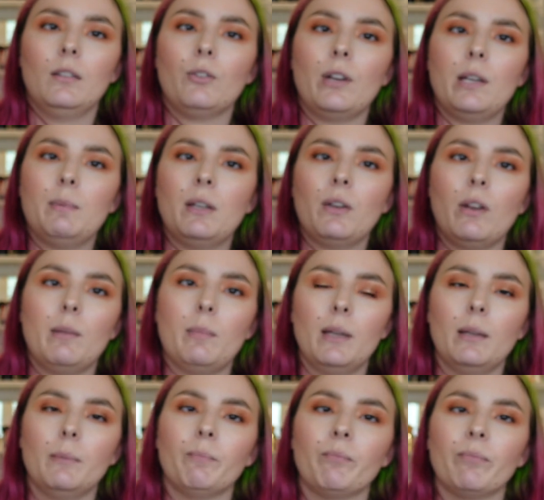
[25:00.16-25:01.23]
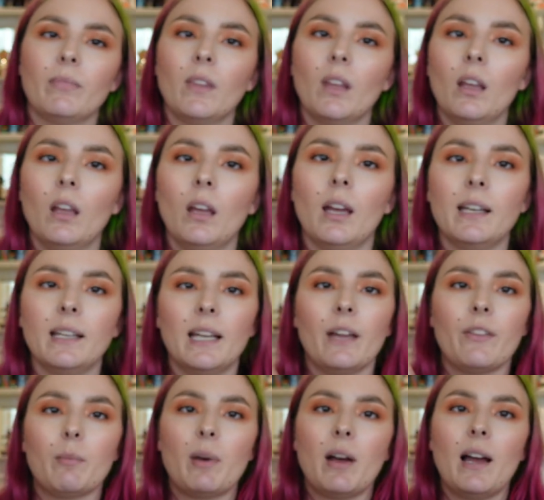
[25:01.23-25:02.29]
Creepy, creepy. And now
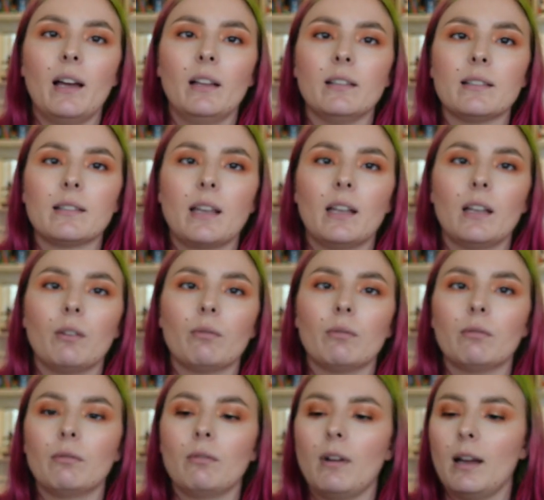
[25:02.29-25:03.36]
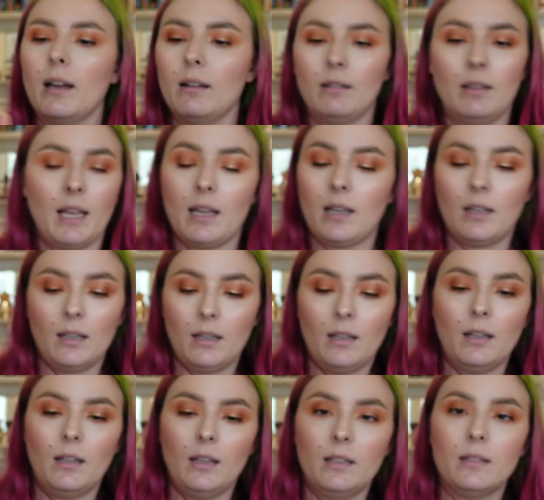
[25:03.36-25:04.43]
the pile is getting right, like,
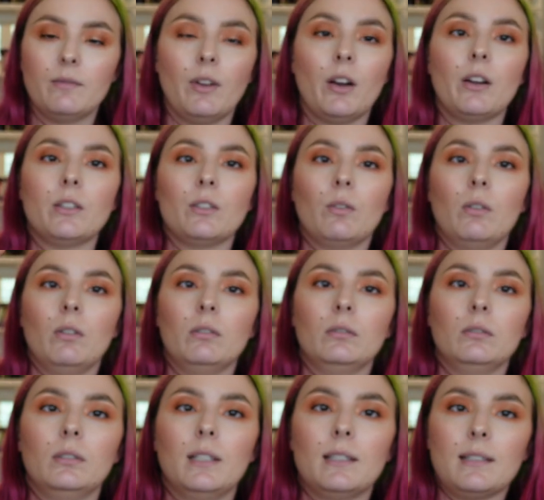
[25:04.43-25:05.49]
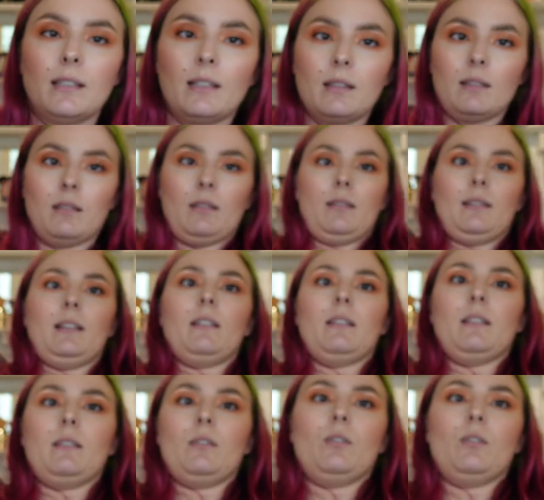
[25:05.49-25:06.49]
it's very tall. It's like, it's like this